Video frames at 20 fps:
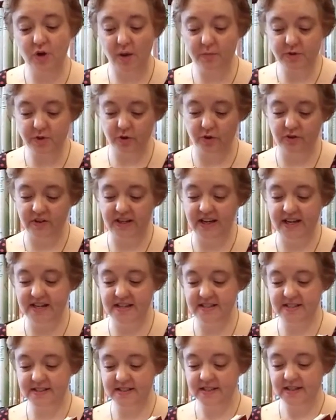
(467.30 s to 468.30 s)
dropped to her
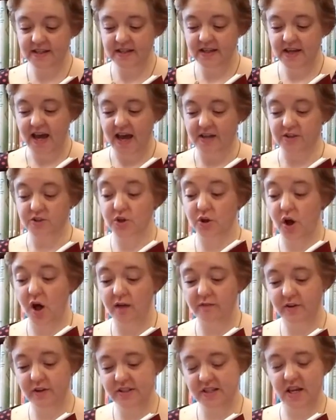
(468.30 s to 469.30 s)
knees and took
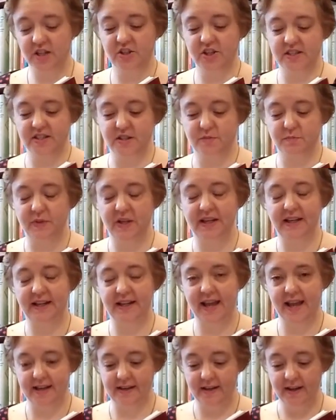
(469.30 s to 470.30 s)
Álvar Sánchez's bloodied
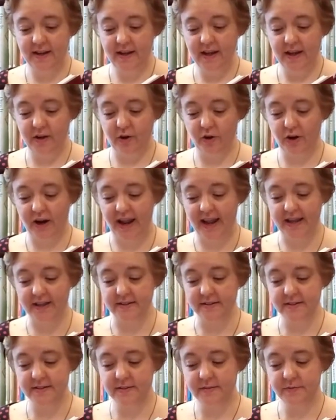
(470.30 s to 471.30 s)
head in her
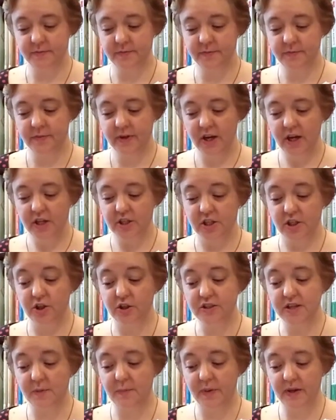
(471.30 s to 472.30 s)
hands. She
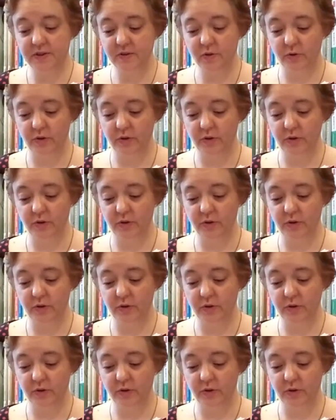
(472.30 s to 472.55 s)
looked up at